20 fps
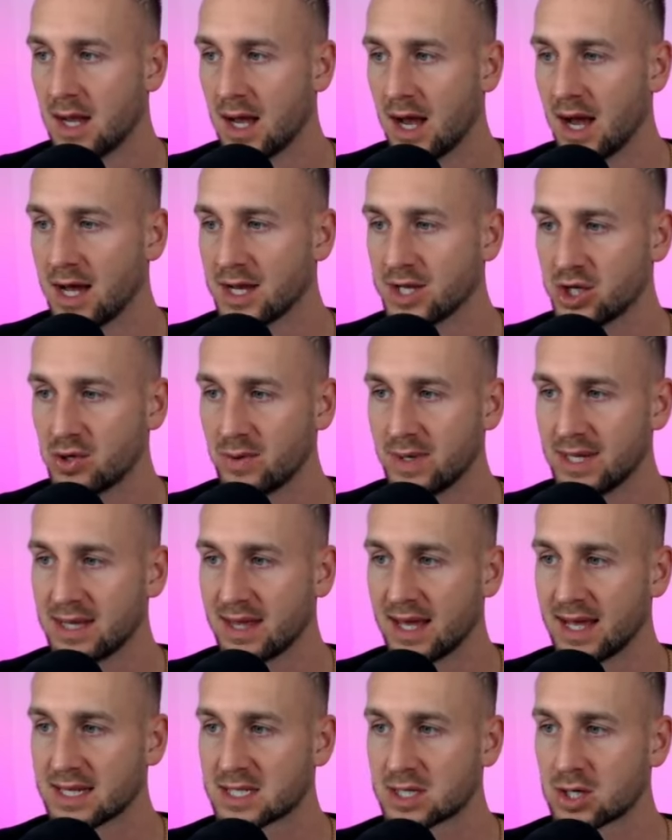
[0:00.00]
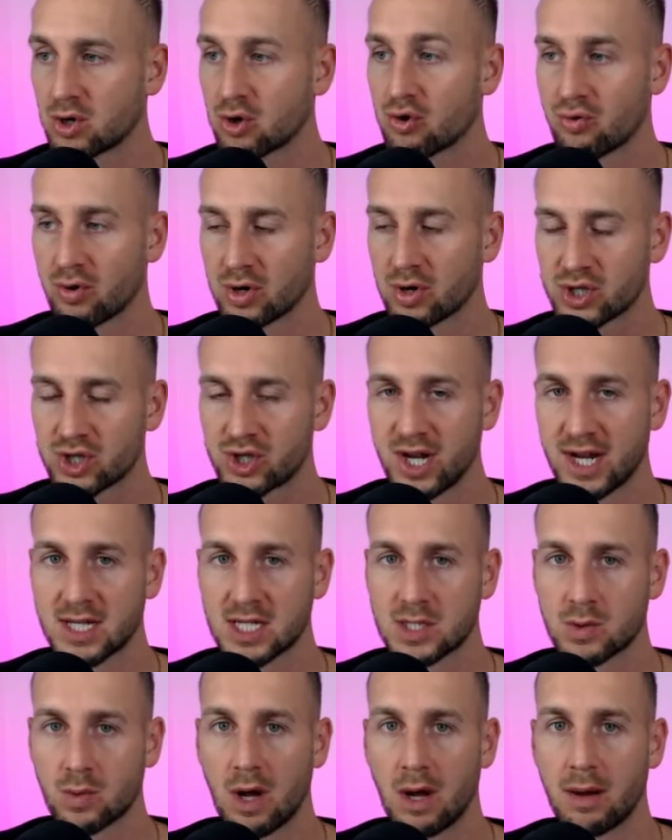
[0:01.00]
And doing this cross-chain
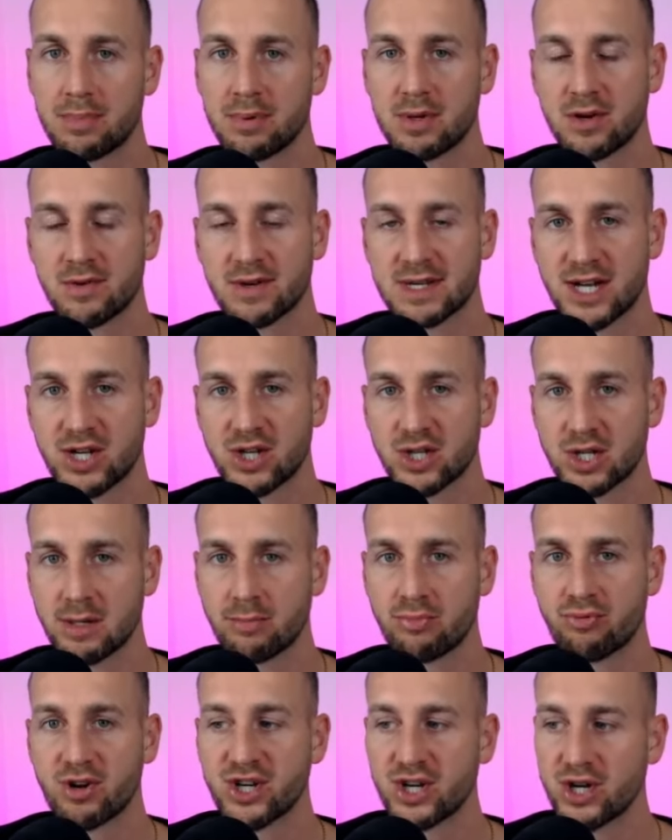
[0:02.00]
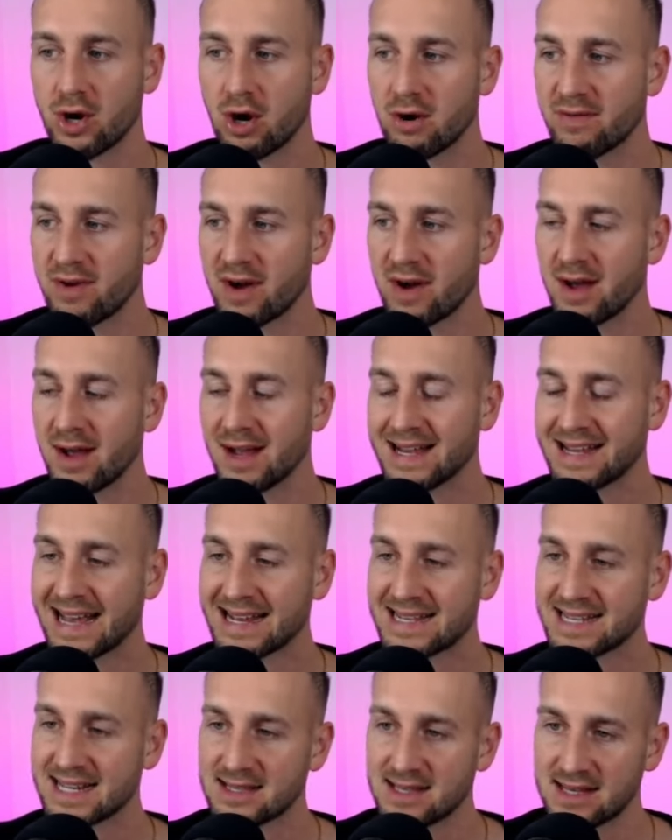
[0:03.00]
swap, you're essentially bridging over and
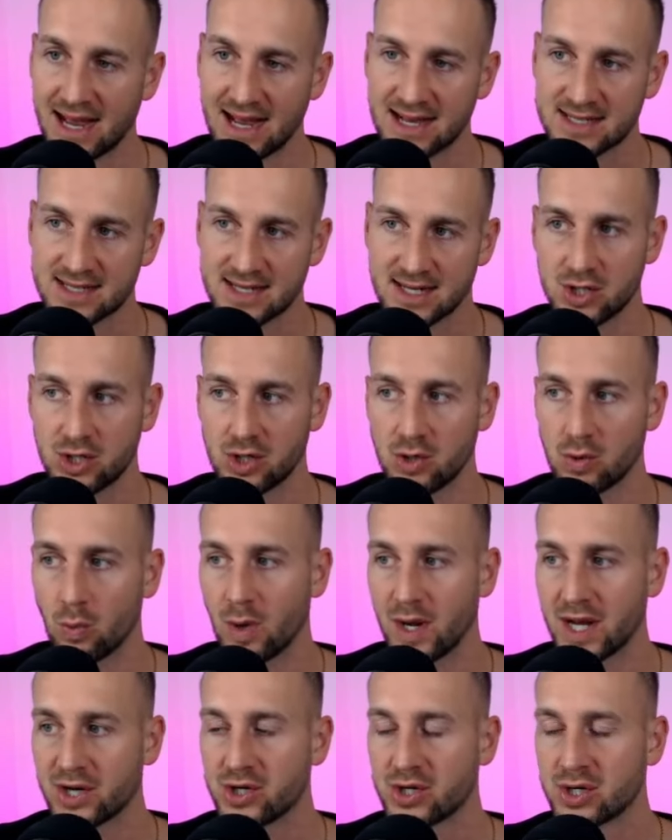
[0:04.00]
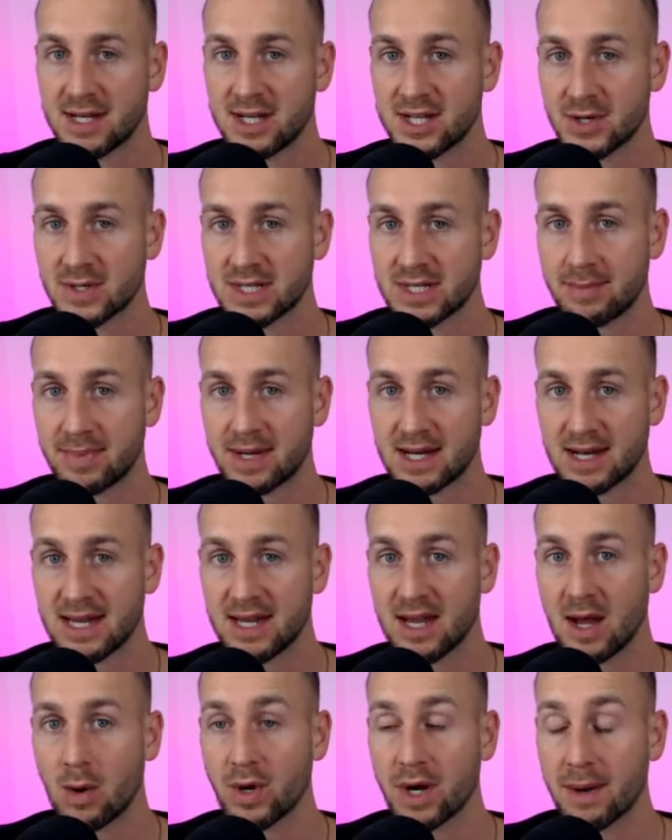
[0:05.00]
getting the assets you wish. So typically,
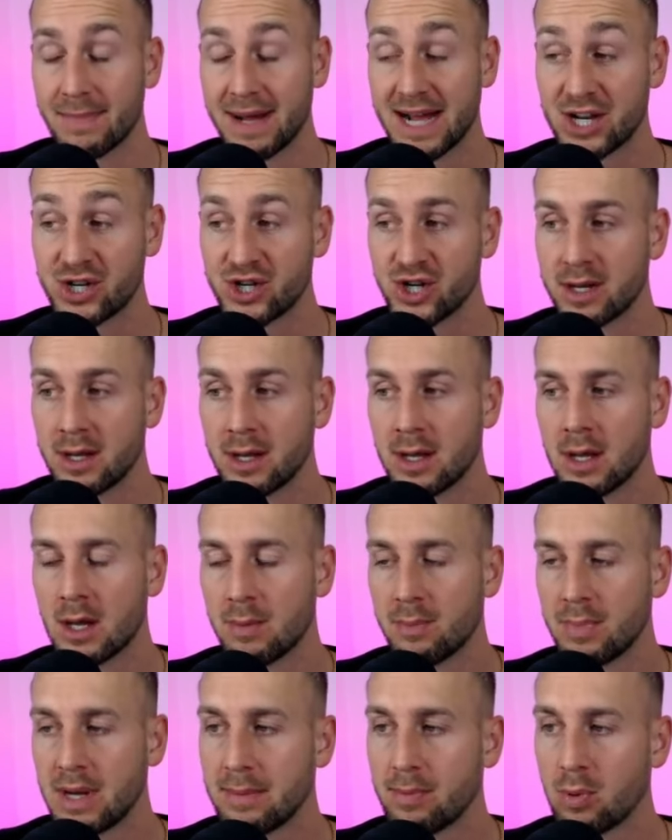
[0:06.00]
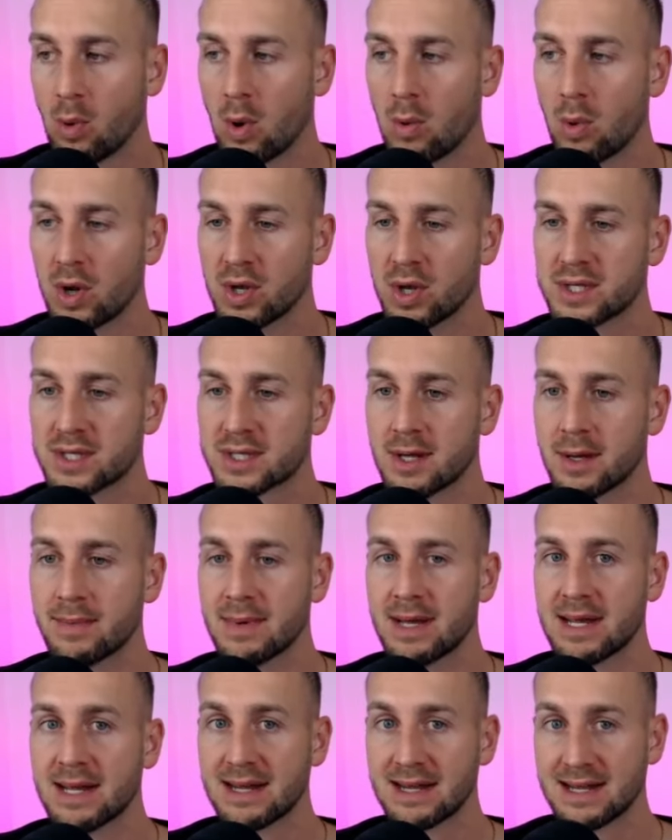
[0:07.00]
I would imagine people will want some
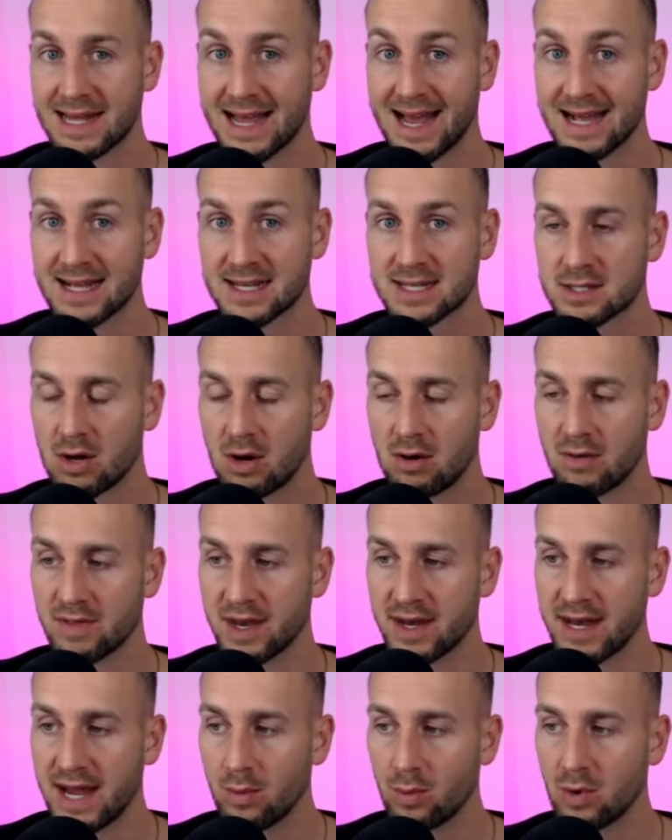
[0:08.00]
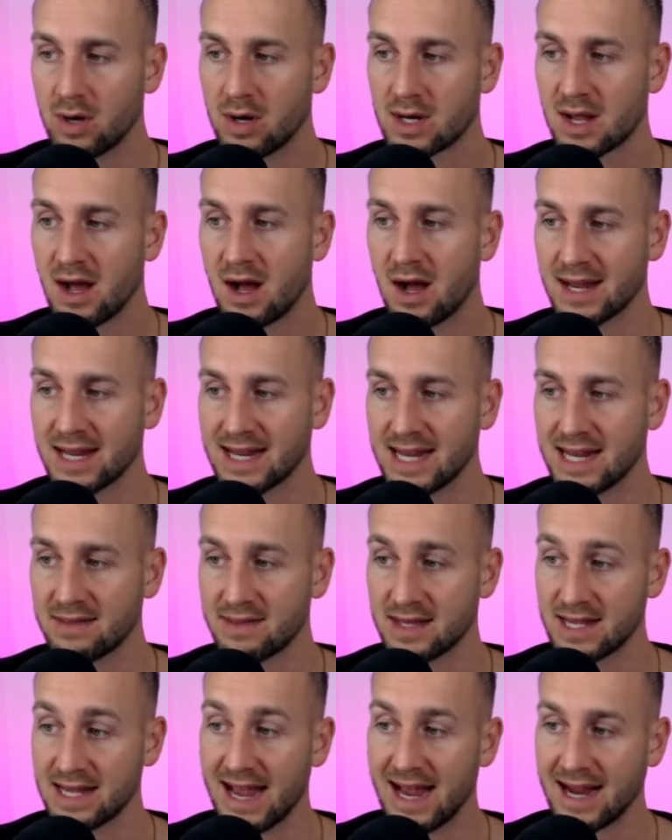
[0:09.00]
gas of the network, i.e.
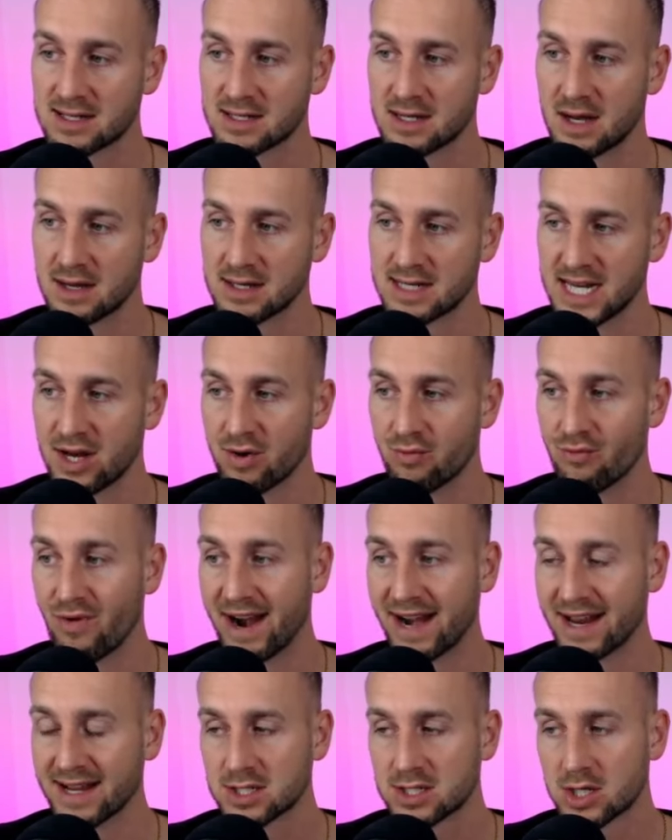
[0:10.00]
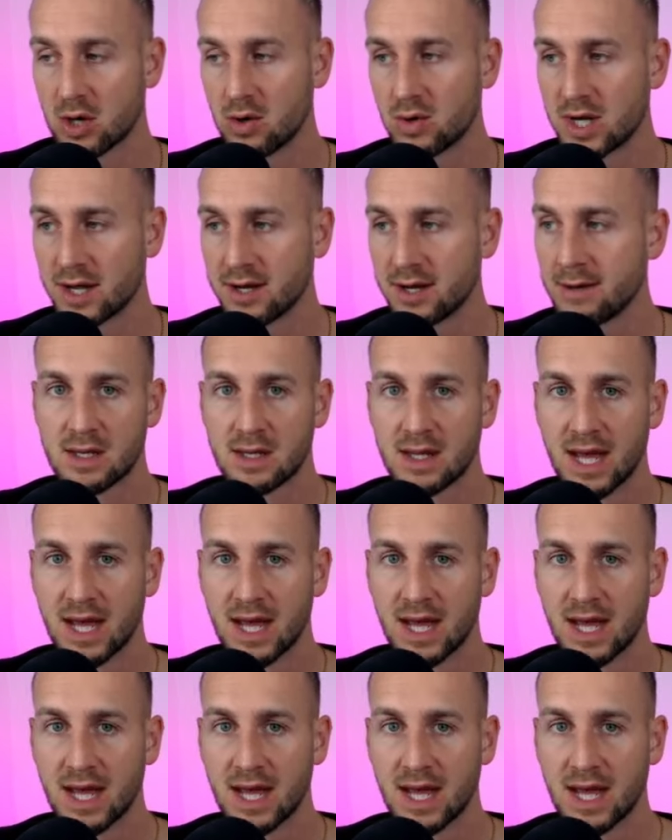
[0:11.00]
the XRD Radix token.